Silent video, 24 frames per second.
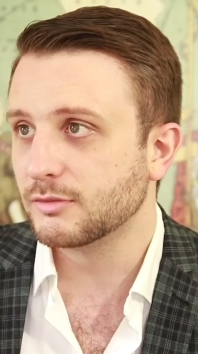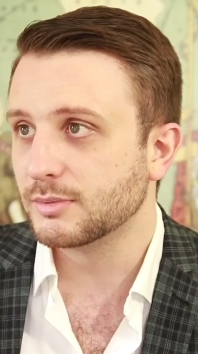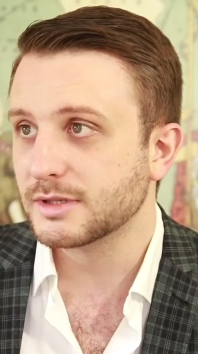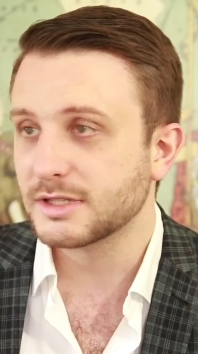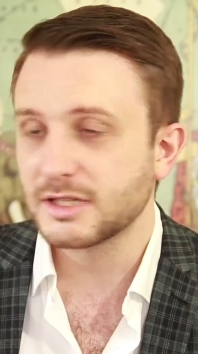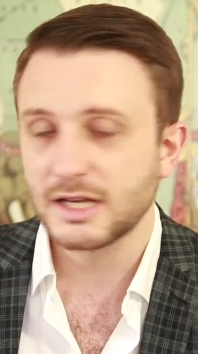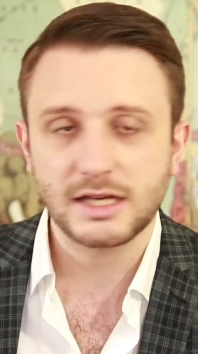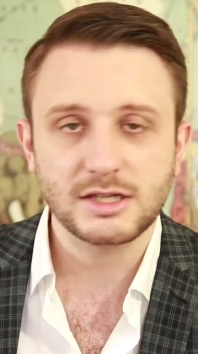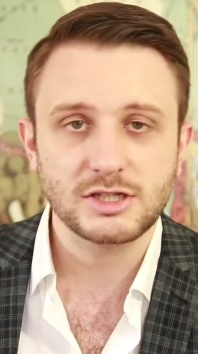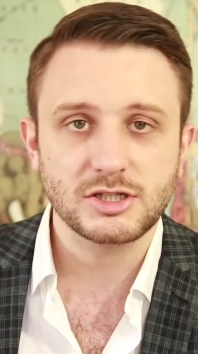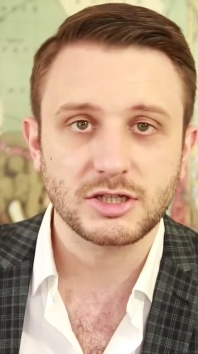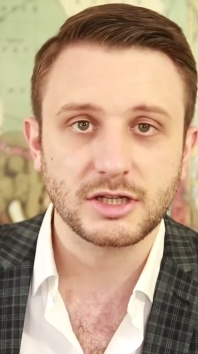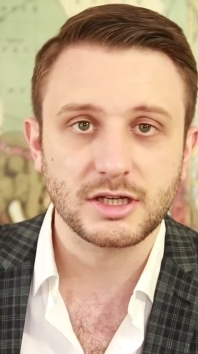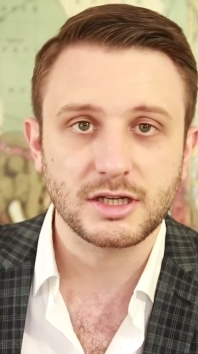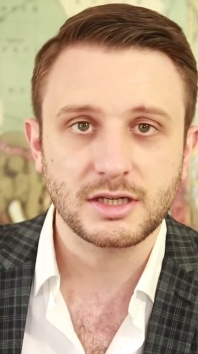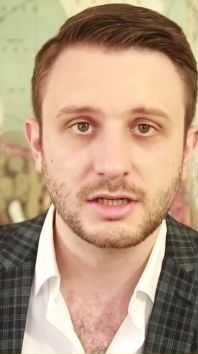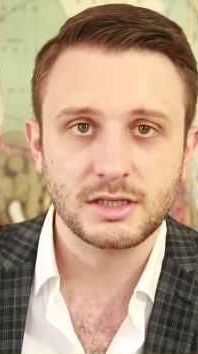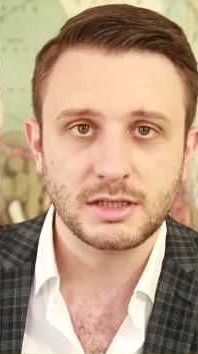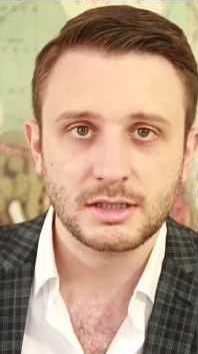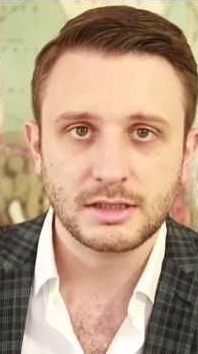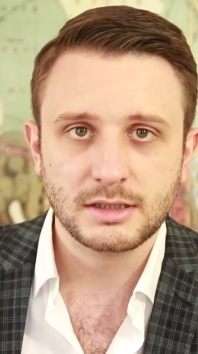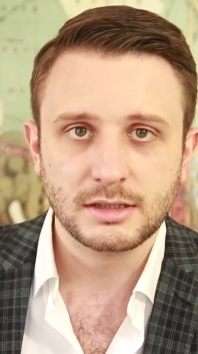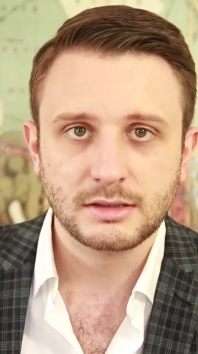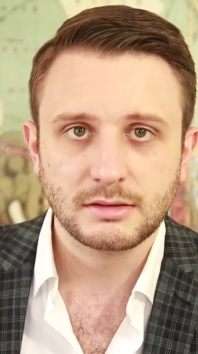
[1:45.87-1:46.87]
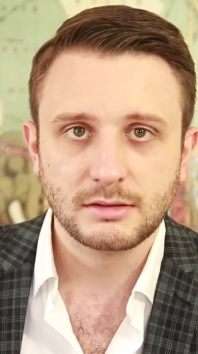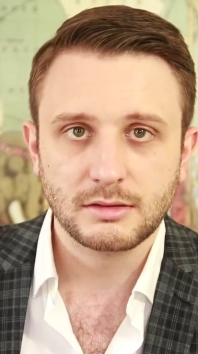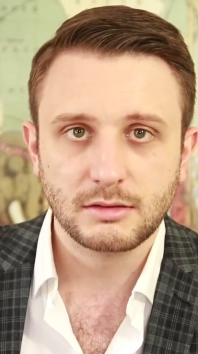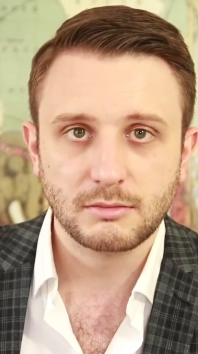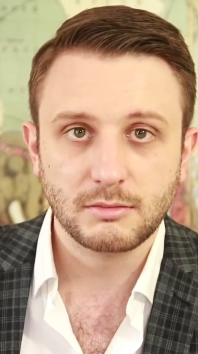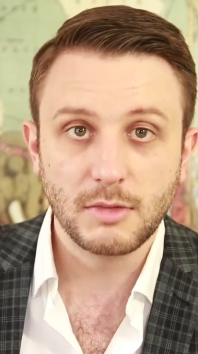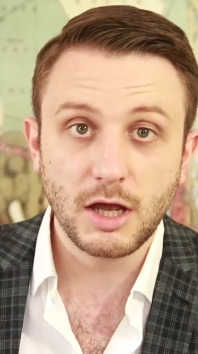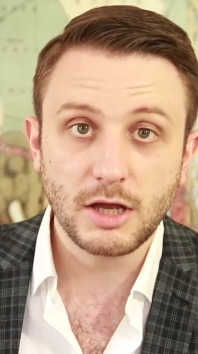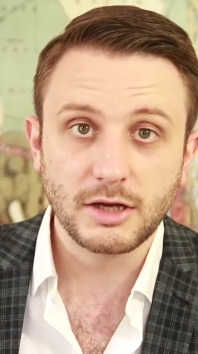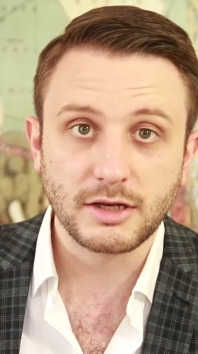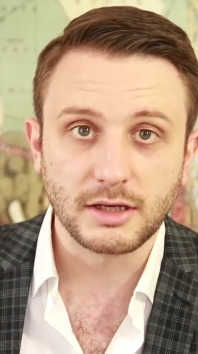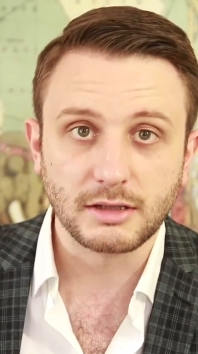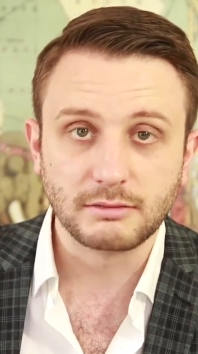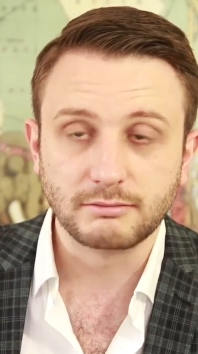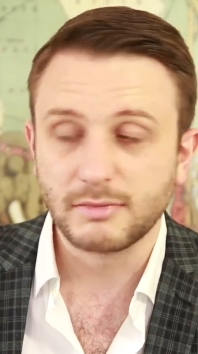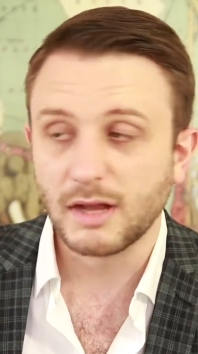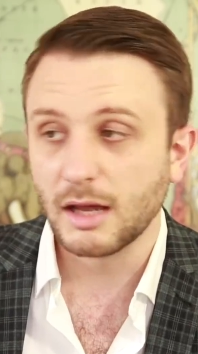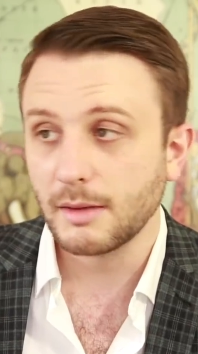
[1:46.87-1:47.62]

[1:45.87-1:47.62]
of potentially murder.